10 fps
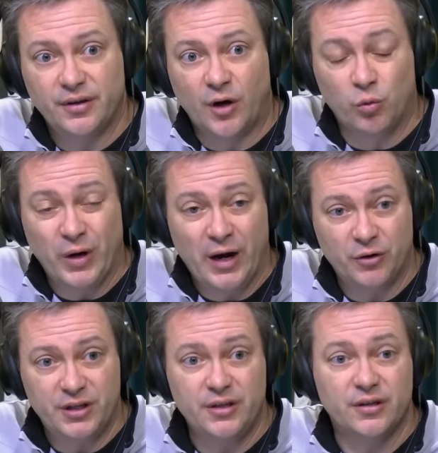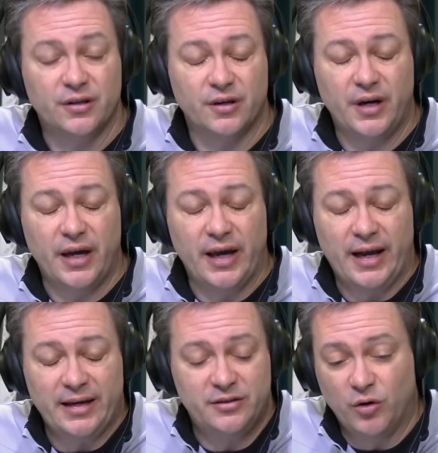around here, and
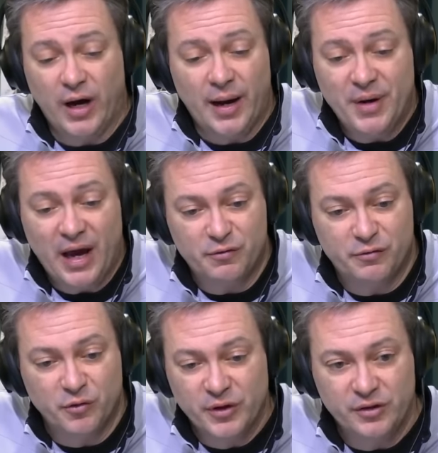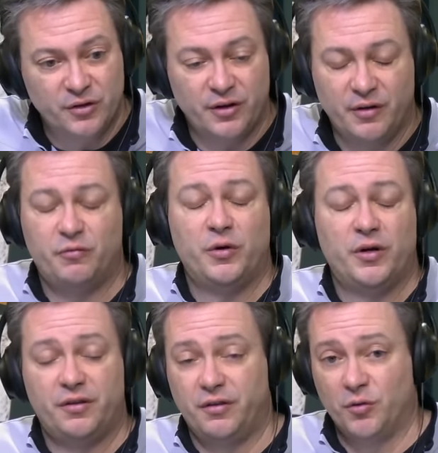I'm not familiar enough
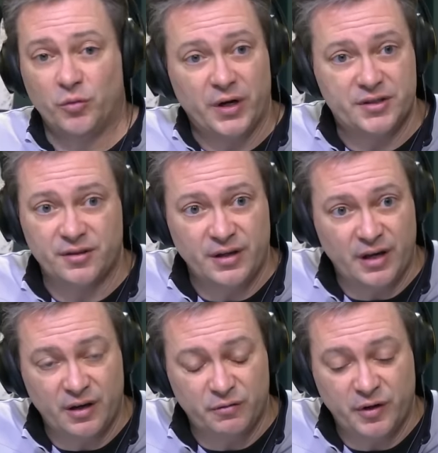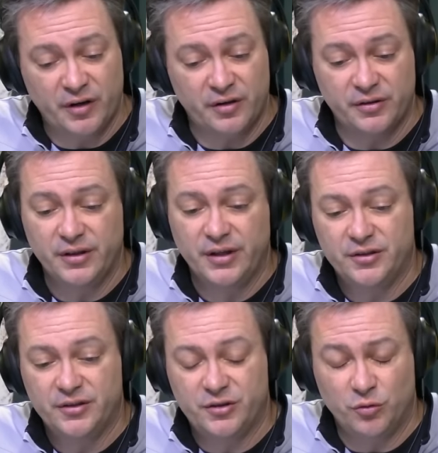with the rest of the NFL
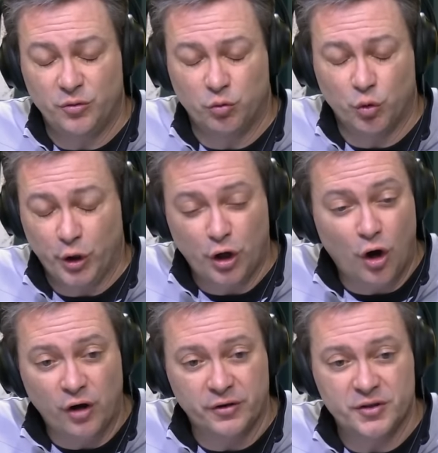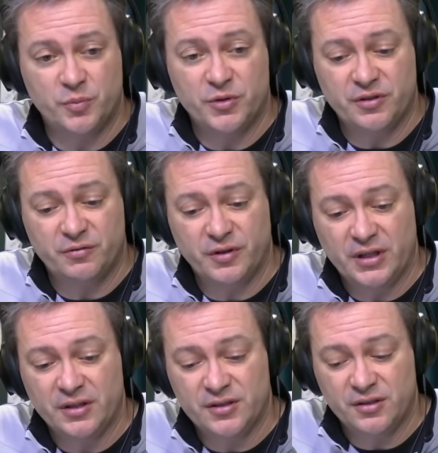to recall a specific
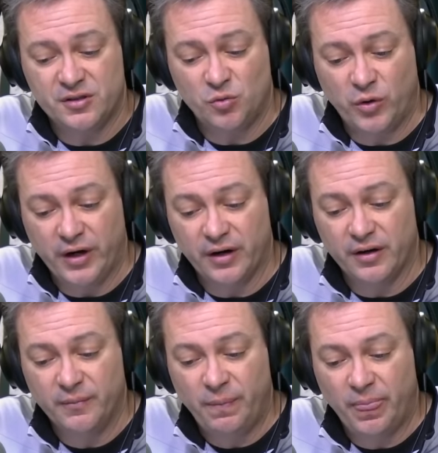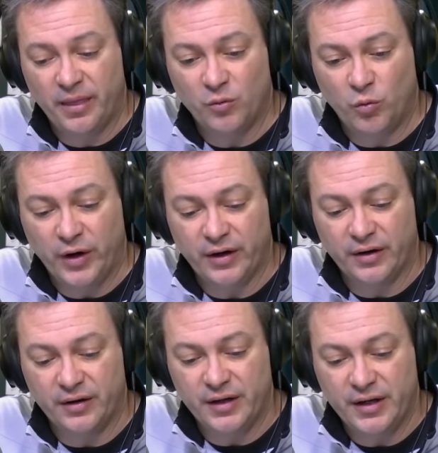instance
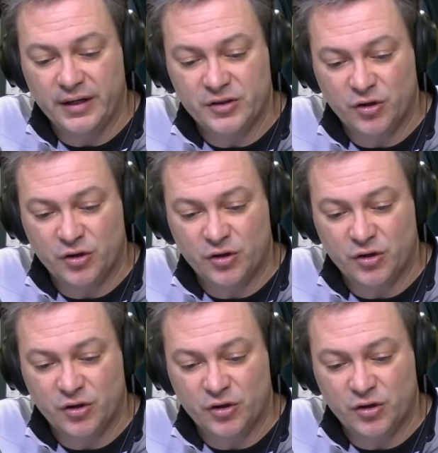where it's